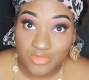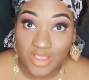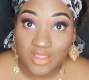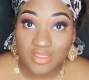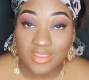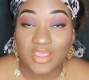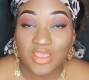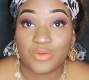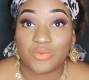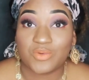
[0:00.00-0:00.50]

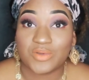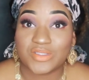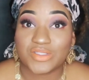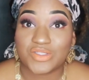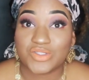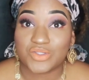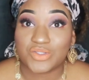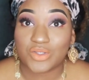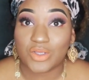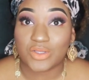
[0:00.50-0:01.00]
month it
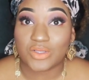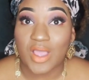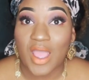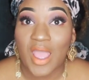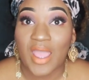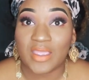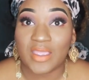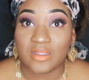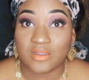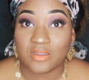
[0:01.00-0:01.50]
was,
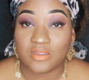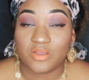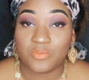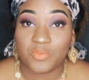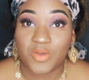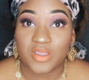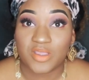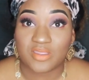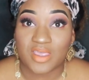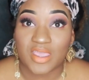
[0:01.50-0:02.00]
I ended the
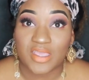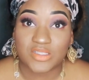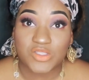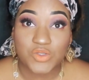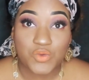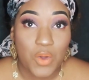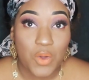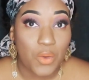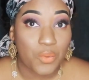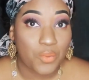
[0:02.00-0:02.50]
month at
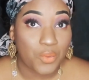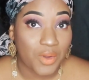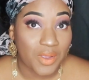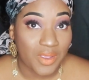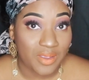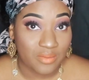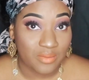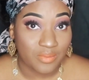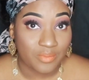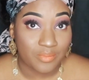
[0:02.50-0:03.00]
two oh
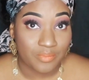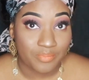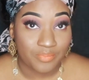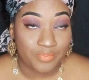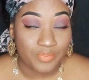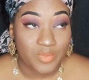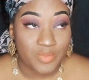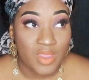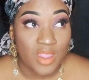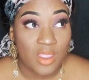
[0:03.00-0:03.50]
one,
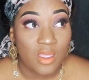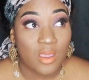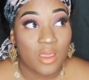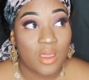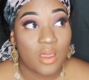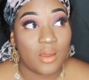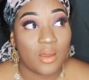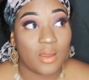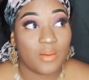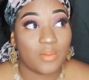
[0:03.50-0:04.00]

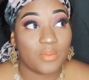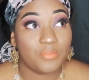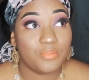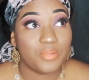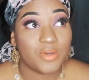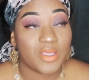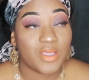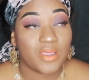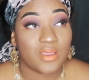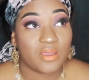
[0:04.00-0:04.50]

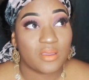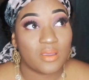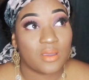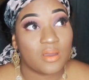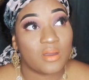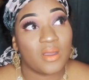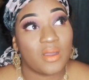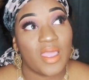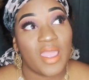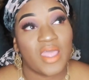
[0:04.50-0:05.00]
but
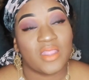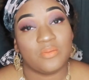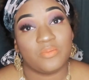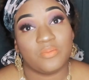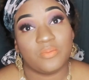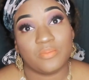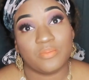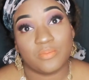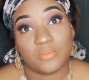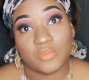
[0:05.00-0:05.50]
at
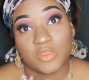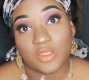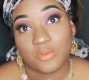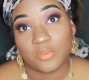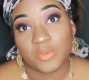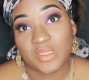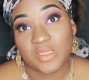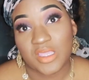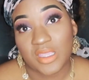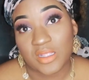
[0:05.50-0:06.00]

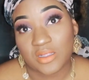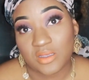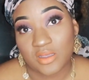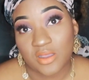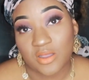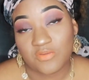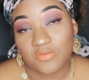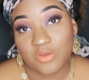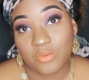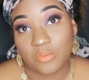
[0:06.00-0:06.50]
the
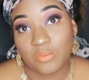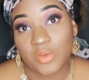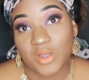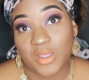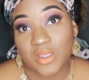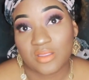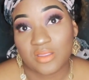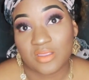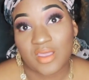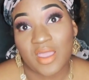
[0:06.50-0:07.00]
beginning of the
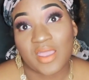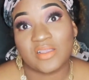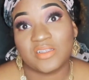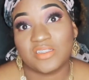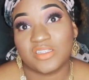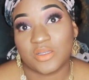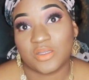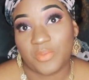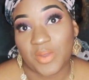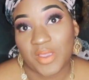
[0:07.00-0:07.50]
month
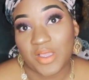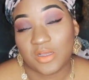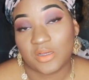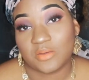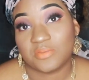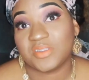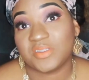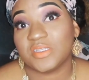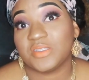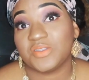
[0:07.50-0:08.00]
I jumped back
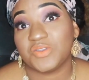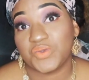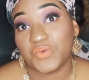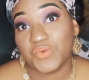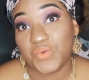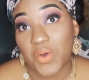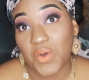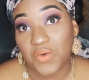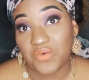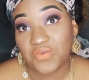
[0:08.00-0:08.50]
up to
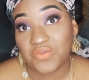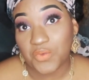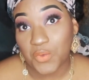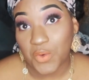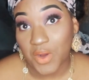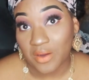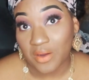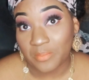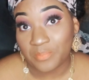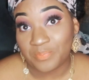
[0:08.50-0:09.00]
two oh
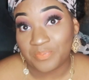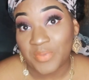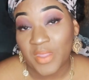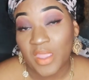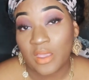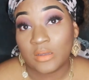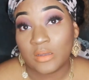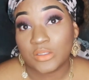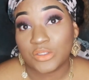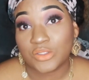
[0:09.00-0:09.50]
four.
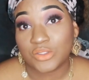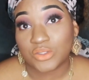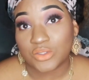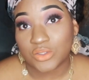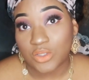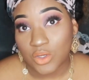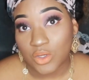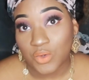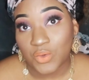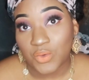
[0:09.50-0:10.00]

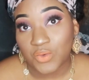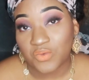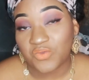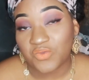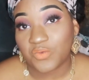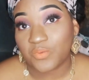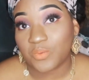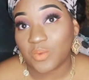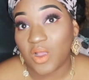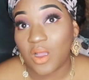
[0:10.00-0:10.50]
So
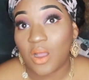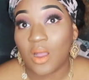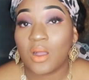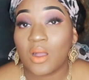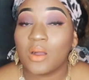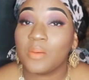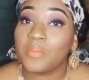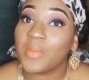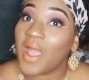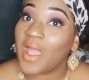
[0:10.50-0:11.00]

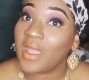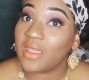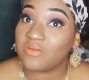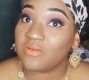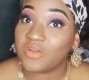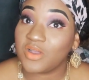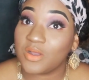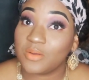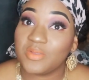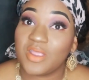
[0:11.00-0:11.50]
um, I
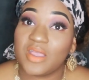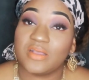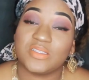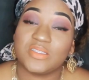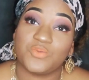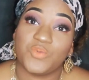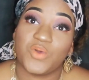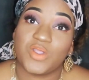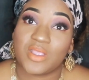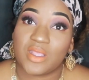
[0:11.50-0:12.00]
have come down
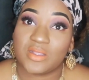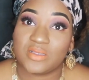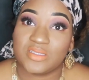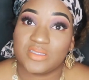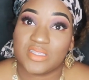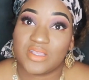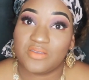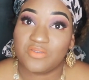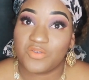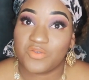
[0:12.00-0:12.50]
to one
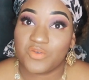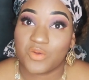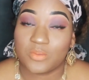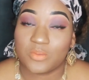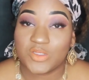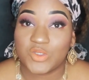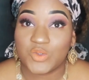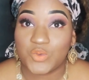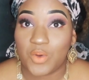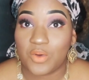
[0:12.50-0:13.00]
ninety-seven
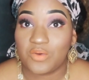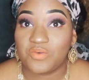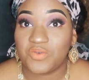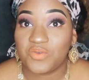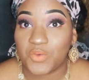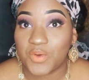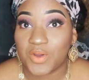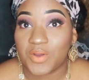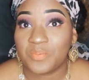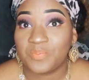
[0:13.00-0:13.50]
from two oh
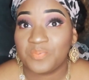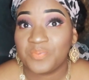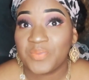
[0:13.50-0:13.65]
four,